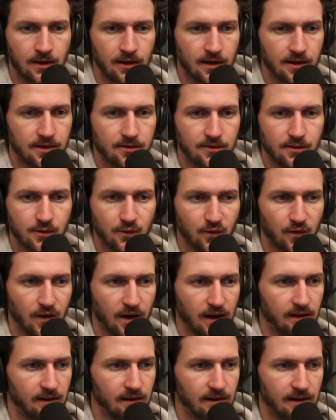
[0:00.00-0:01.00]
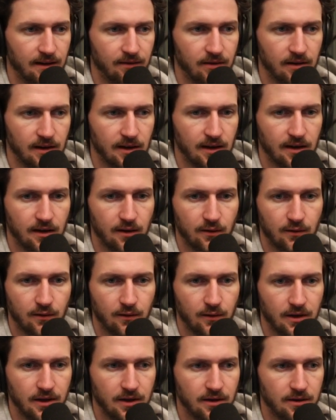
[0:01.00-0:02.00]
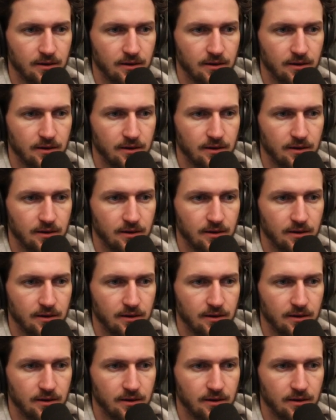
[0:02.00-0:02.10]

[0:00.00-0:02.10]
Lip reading: Let's do some vinyl leveling here if we need